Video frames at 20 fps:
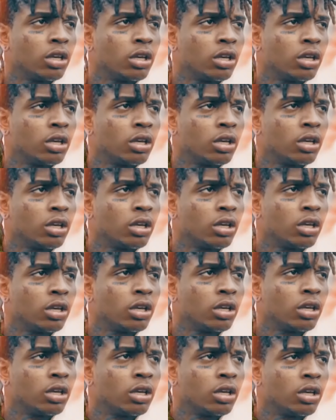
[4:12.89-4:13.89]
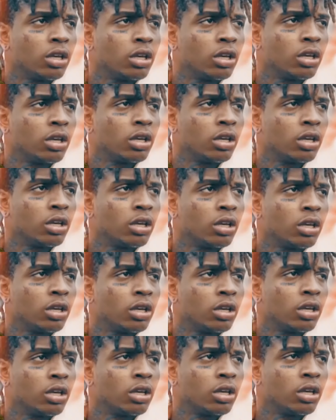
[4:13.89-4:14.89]

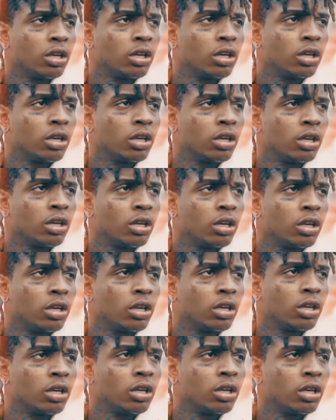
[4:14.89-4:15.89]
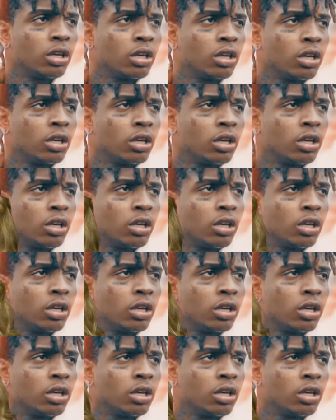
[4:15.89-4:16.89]

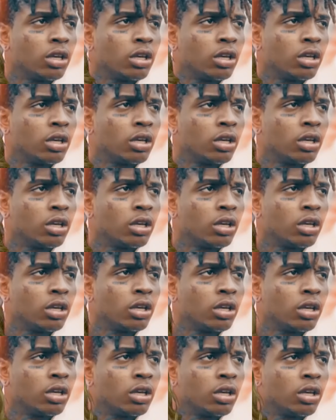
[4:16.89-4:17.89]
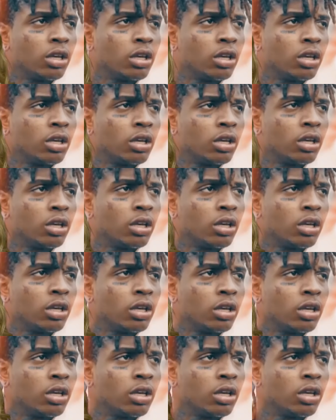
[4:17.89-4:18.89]

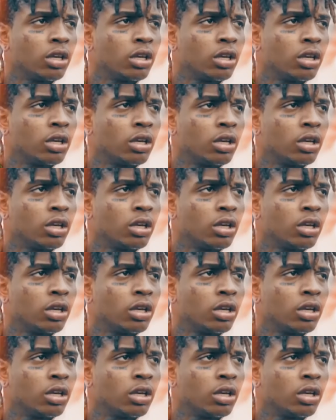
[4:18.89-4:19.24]
No words are spoken by the person on screen.